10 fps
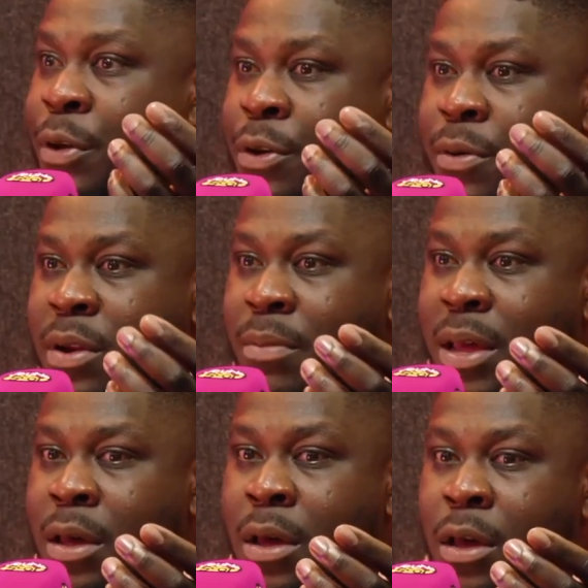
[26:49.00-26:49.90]
you know, and I'm
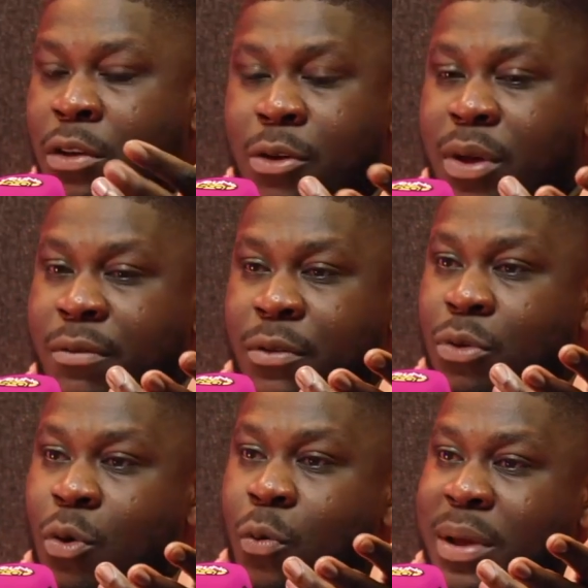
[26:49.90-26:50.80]
like, you don't
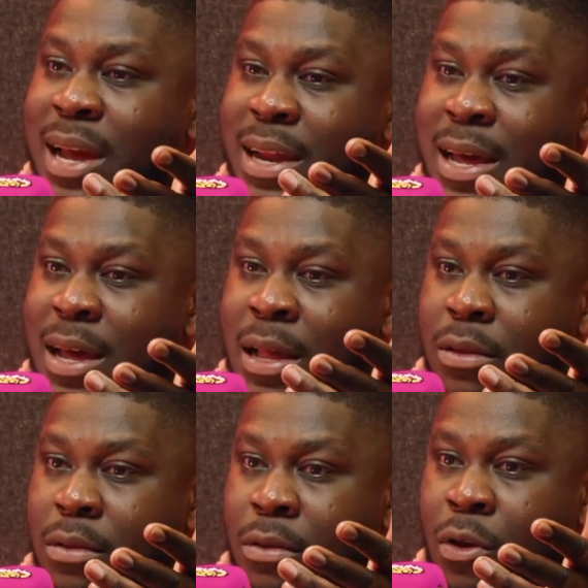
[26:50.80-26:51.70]
even know me like that,
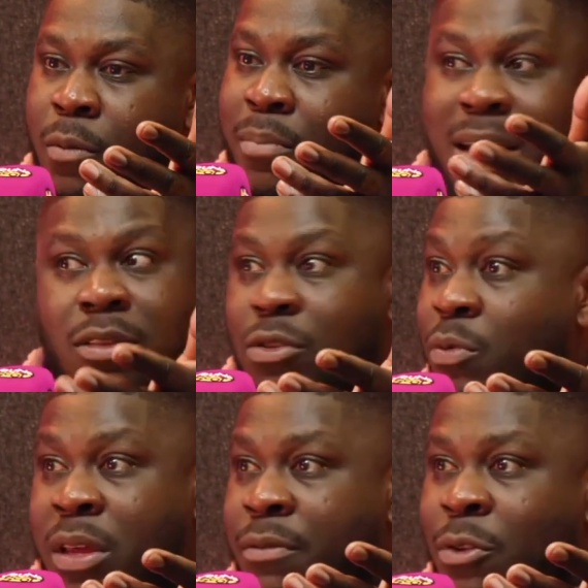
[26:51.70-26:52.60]
and your mans
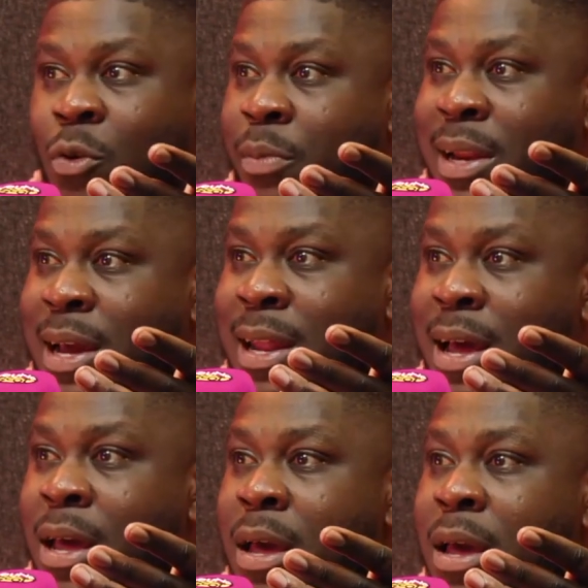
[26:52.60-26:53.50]
don't even know me like
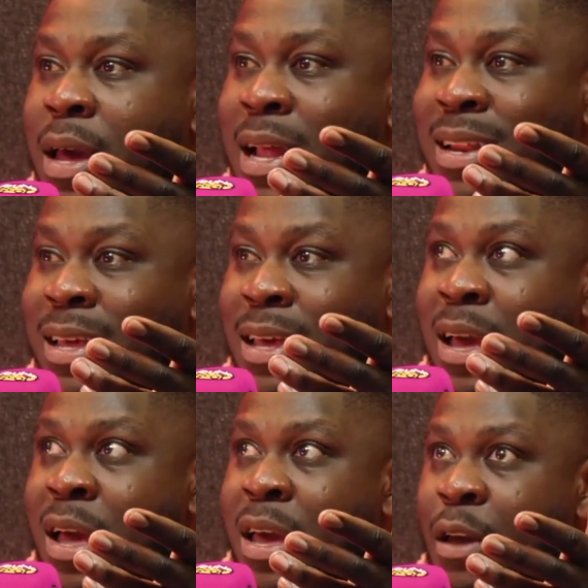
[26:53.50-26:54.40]
that. And
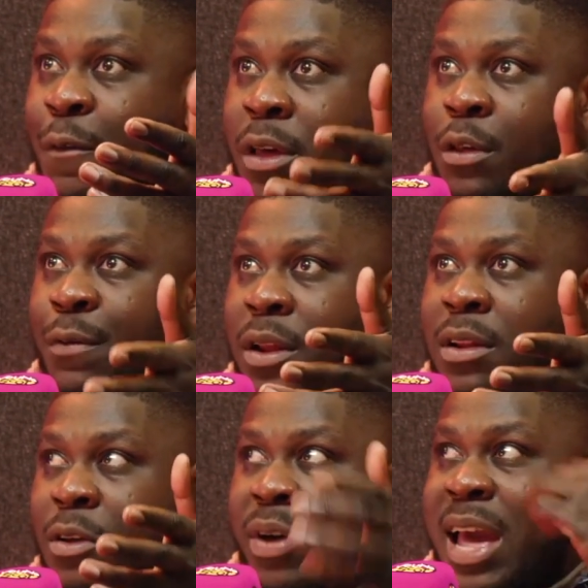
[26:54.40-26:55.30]
if he's
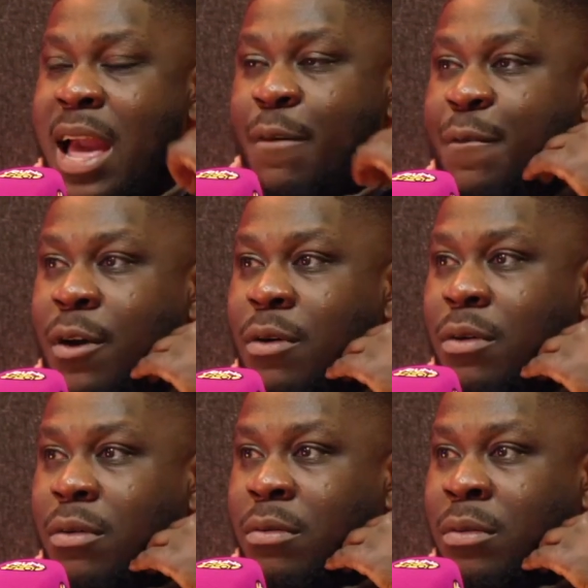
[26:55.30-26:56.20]
feeling the way I felt,
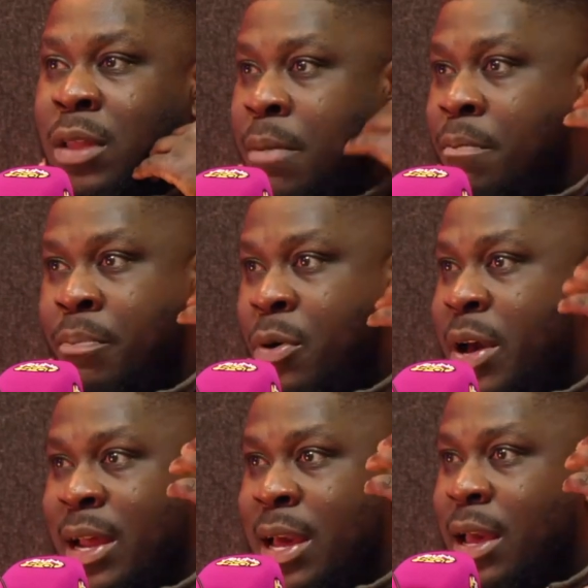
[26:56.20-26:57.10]
then
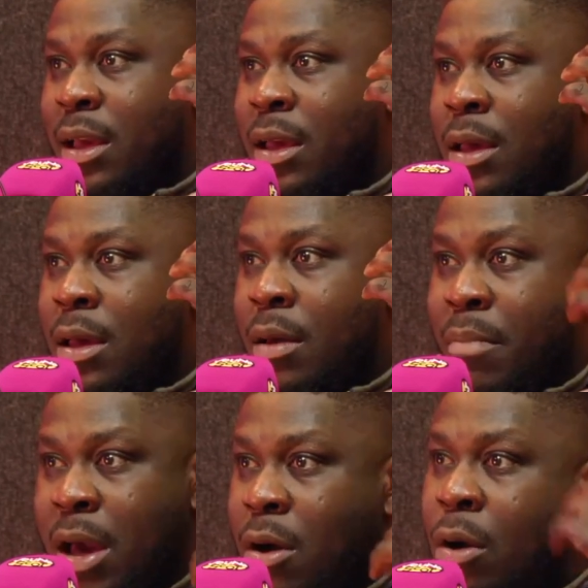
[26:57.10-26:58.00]
boy, like,
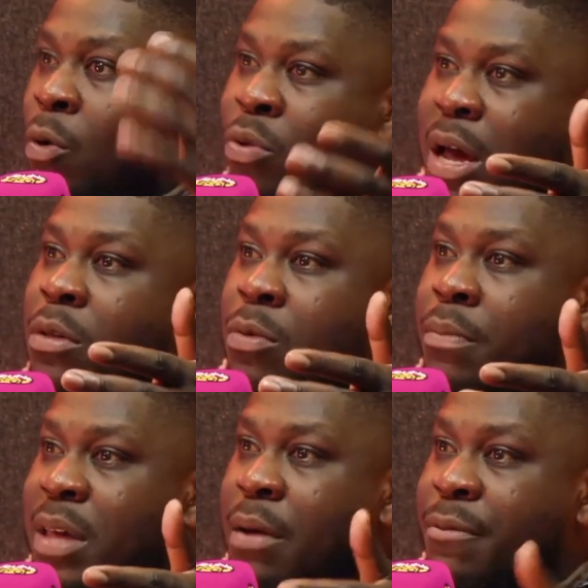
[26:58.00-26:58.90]
my heart goes out to
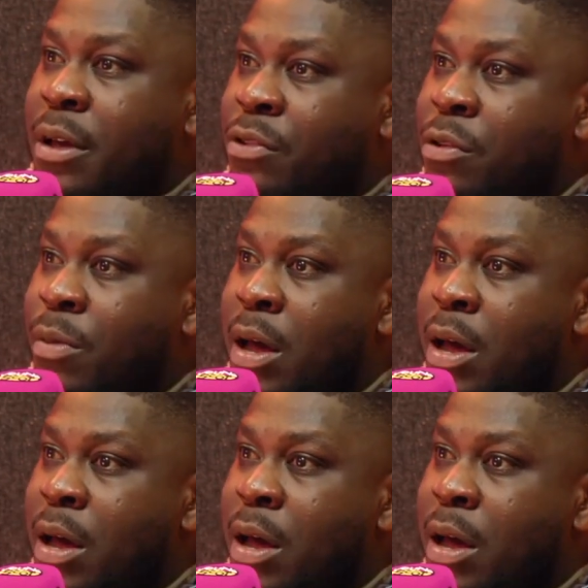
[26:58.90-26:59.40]
him type thing. Do you know